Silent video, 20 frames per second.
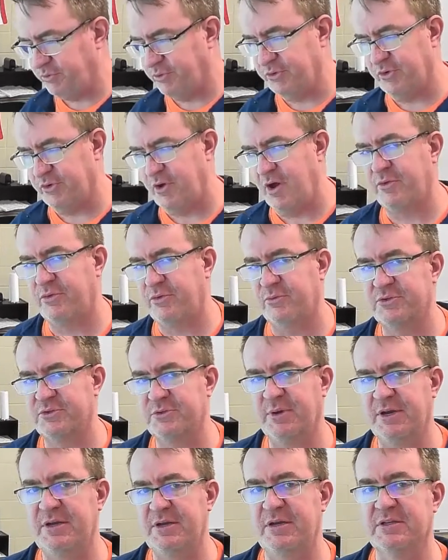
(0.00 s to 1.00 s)
and talk through
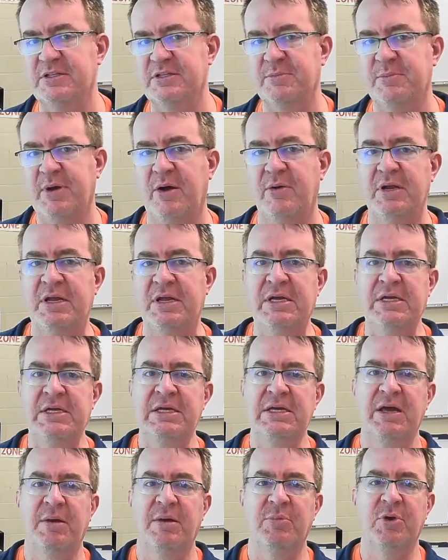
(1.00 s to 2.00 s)
some ideas about,
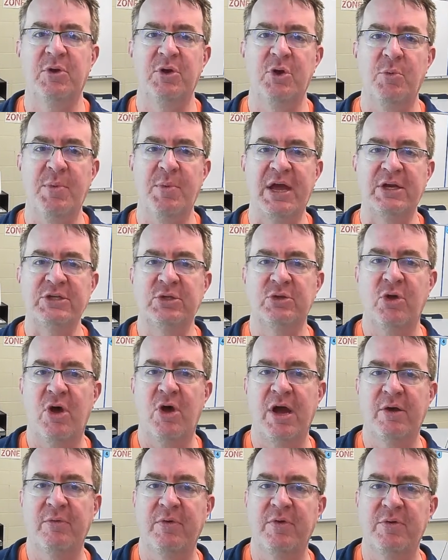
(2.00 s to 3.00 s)
I'm going to go back to
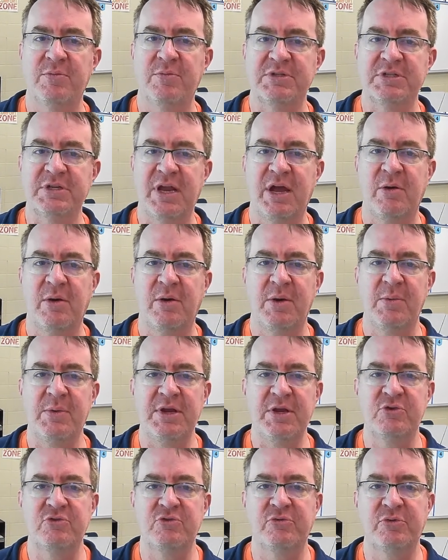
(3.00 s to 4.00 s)
logarithms and how I would
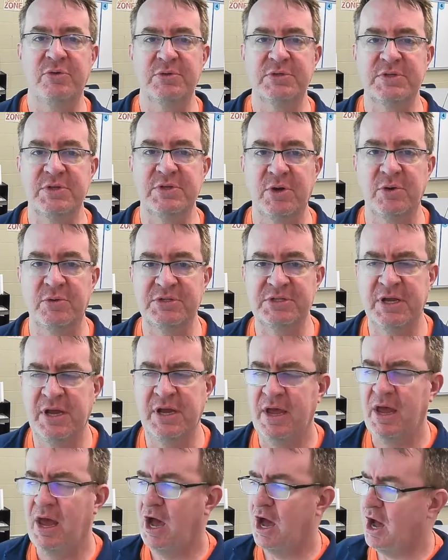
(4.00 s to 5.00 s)
introduce those,
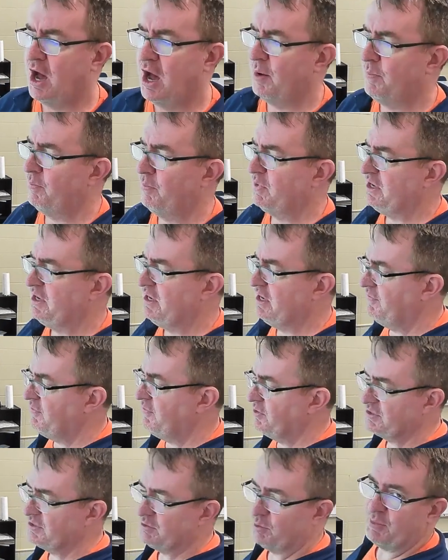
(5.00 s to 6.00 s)
um, give
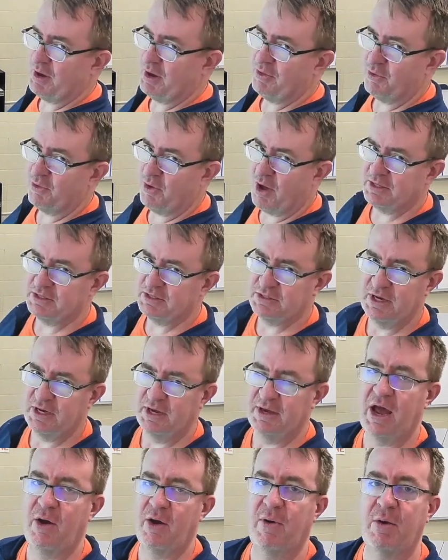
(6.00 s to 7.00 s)
you some of my thoughts
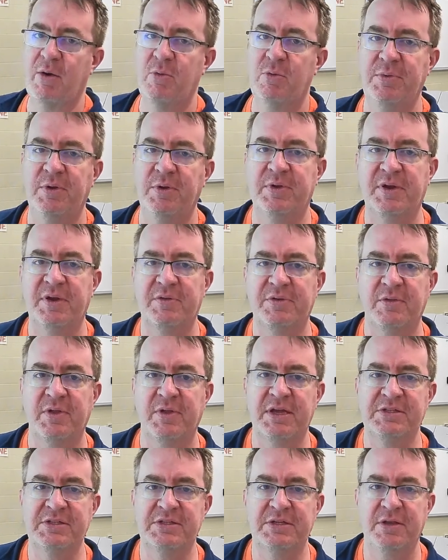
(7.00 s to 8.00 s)
and how I would build out the
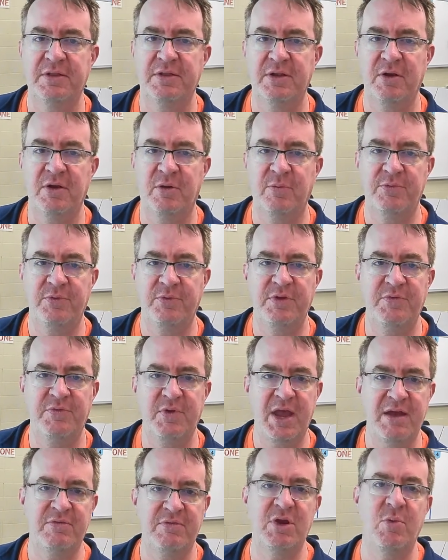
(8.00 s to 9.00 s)
lesson. And then hopefully if
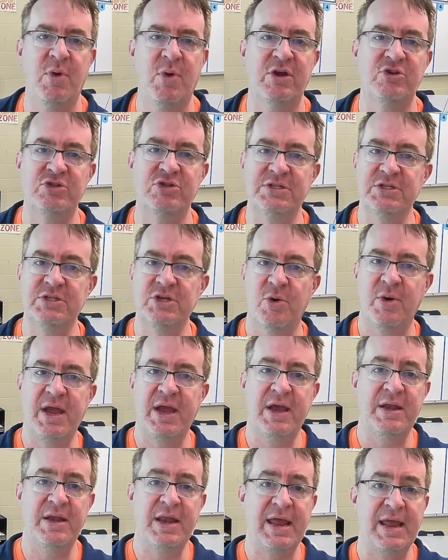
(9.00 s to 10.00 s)
you have any questions, go
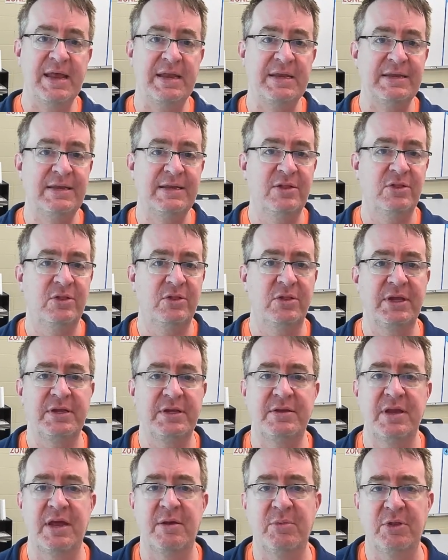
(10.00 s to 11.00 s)
ahead and
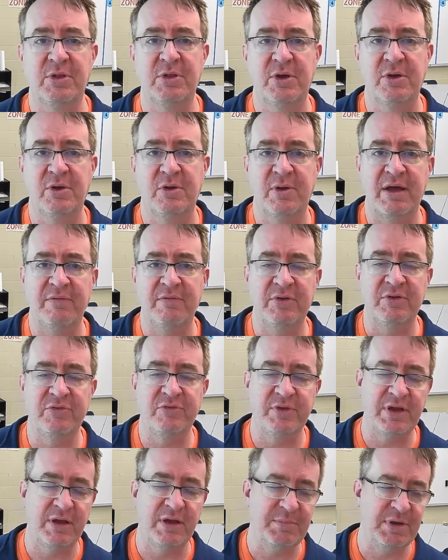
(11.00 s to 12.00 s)
click down below.
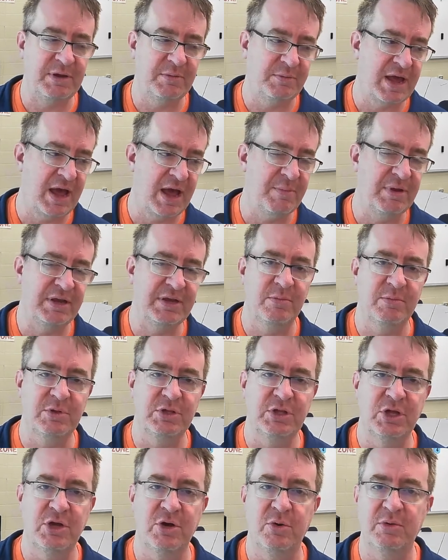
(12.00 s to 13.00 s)
Obviously, I mean, comment down
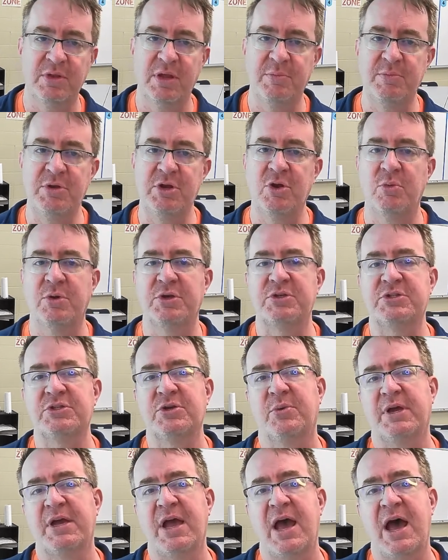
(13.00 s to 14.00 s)
below, let me know what's
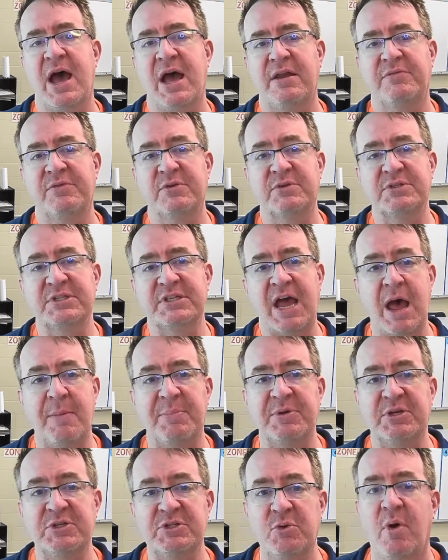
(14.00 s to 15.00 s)
going on. If there's
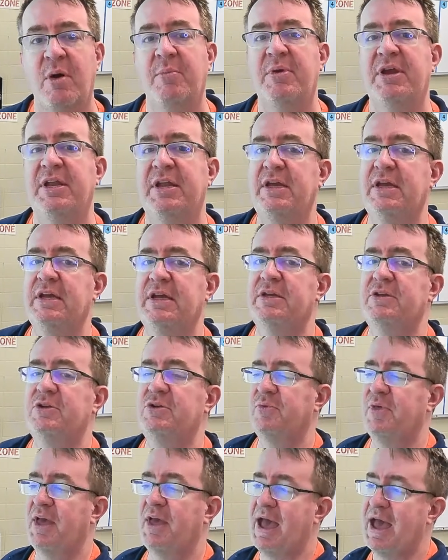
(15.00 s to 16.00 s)
topics you want me to hit,
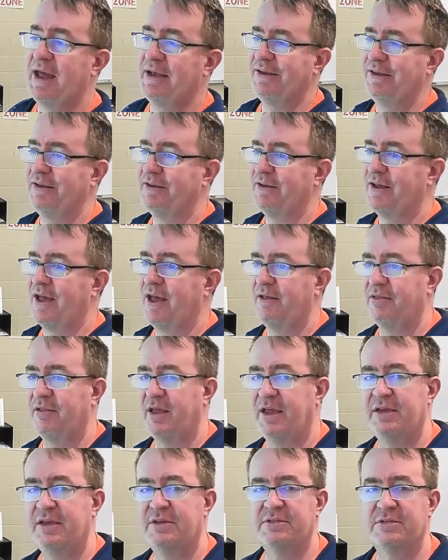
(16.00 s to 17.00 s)
do that. Hit
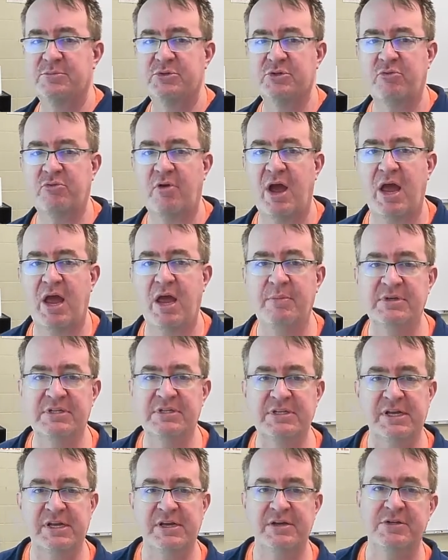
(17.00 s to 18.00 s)
like, subscribe,
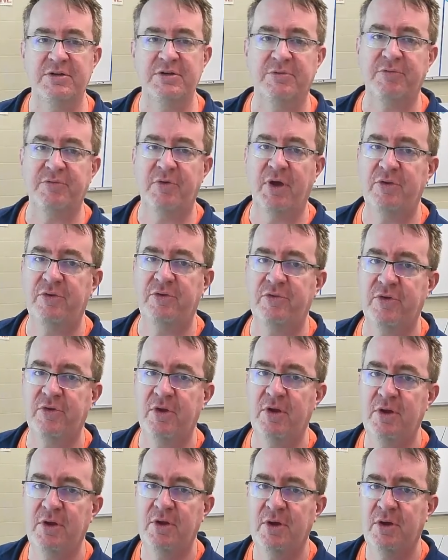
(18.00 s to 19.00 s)
send it to your friends
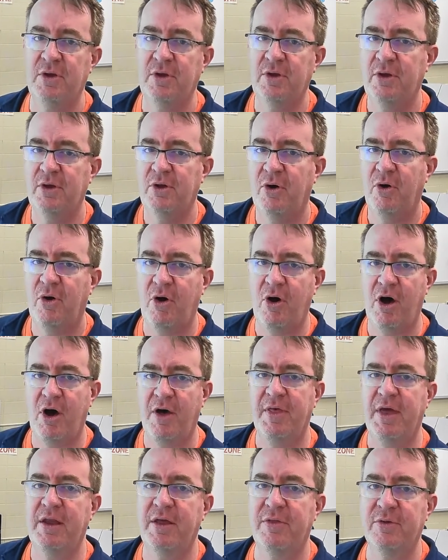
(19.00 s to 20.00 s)
all
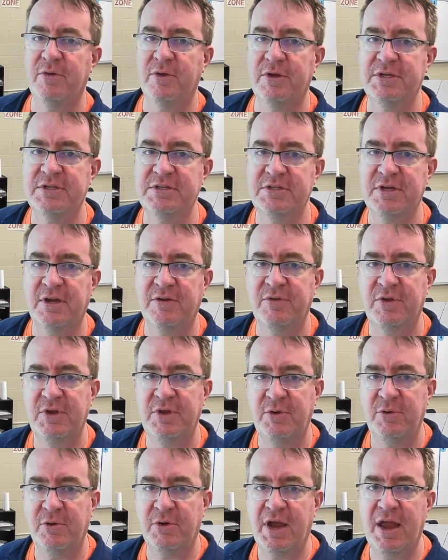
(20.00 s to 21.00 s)
that other good stuff that
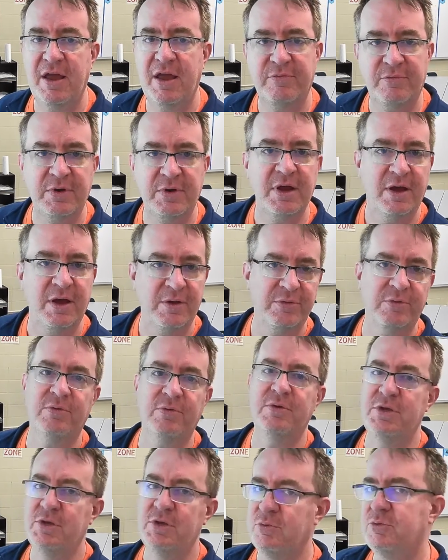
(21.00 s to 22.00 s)
you hear every
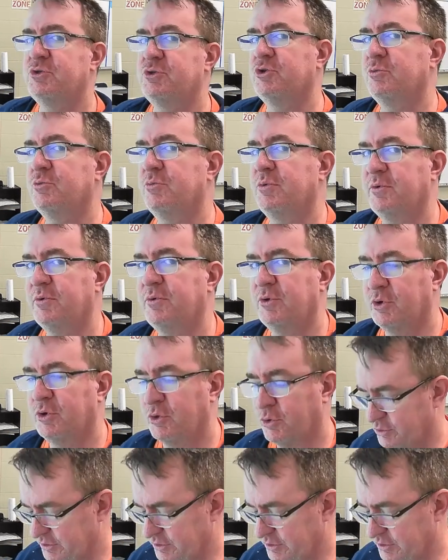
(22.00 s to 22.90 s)
other YouTuber